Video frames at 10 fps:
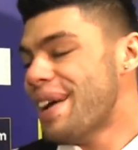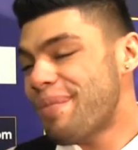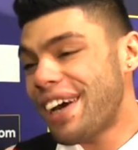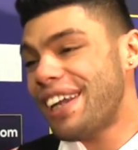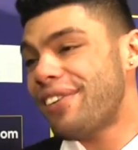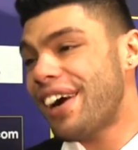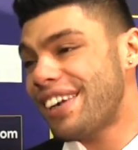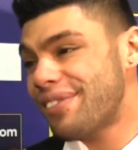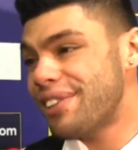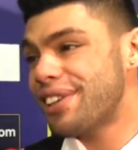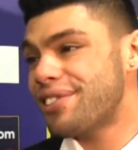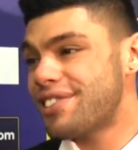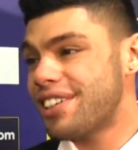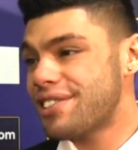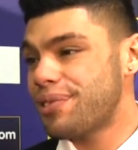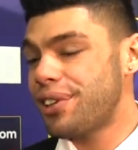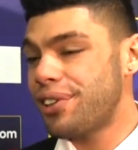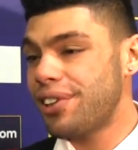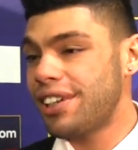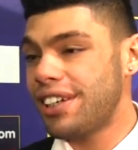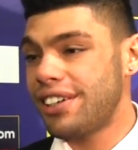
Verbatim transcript: But anyway, I had a really good chance to win early,